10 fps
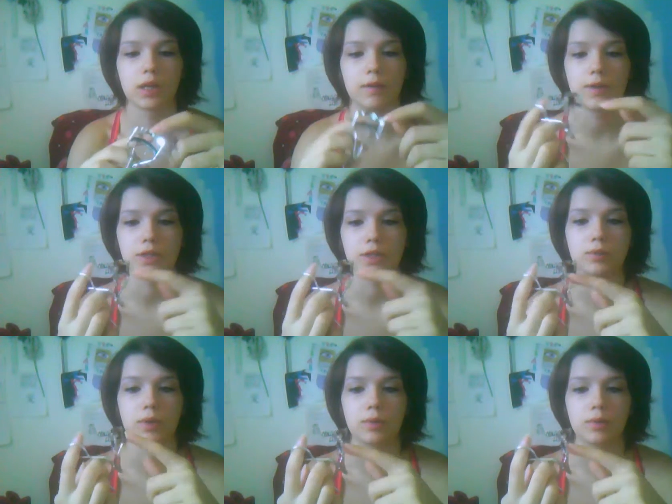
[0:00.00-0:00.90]
if this
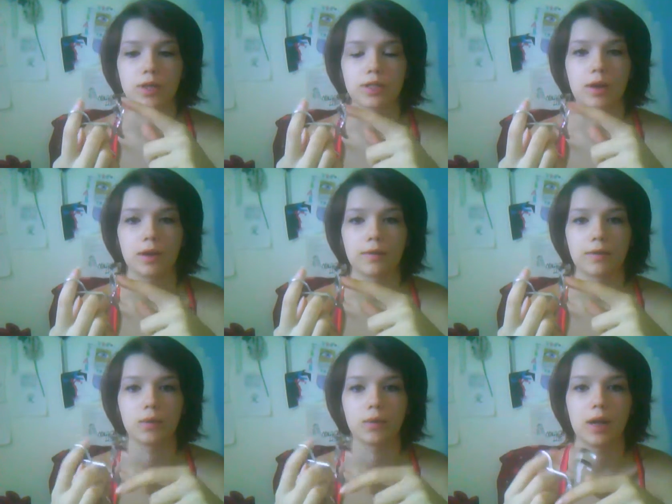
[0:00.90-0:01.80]
one wears out
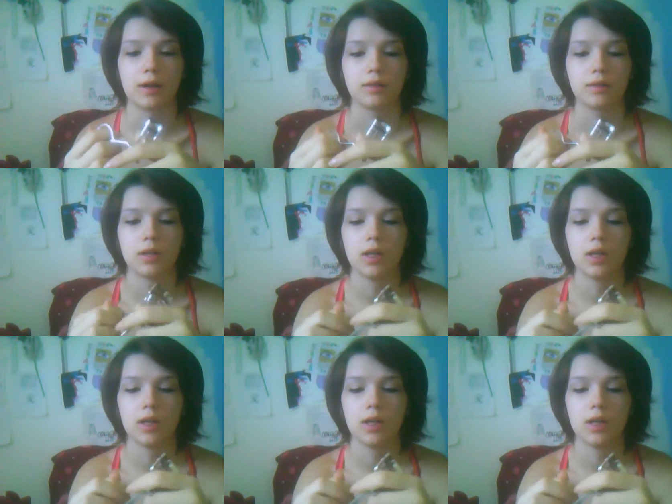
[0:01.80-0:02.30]
after a while